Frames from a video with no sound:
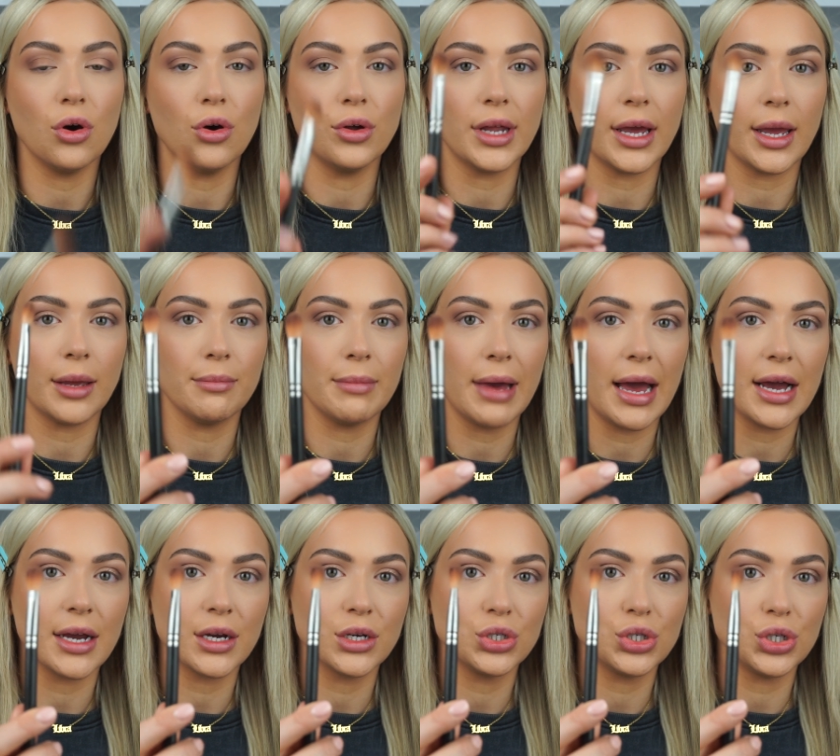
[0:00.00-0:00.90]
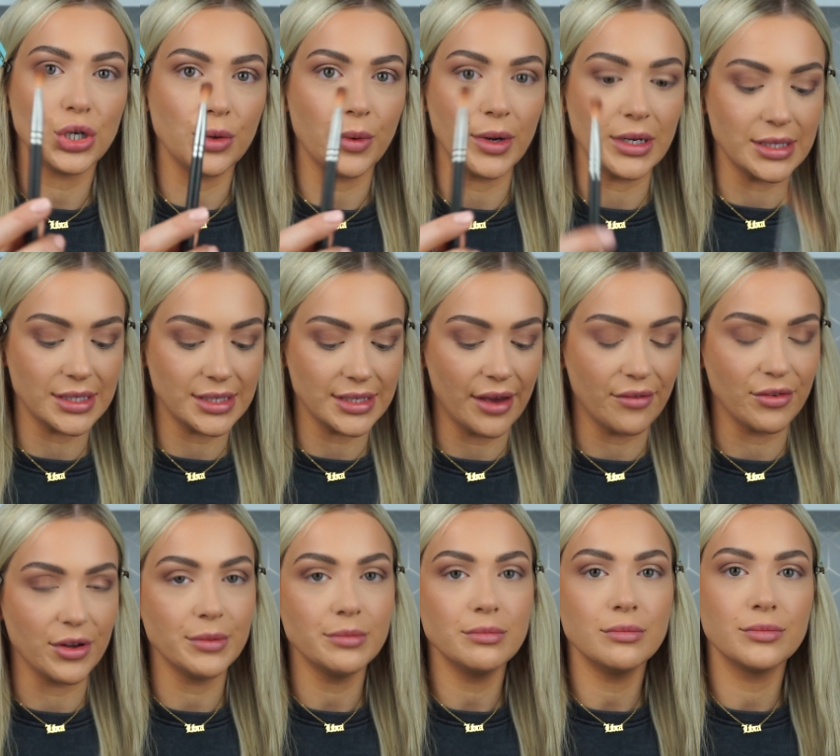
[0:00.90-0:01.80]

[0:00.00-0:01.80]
on a MAC 217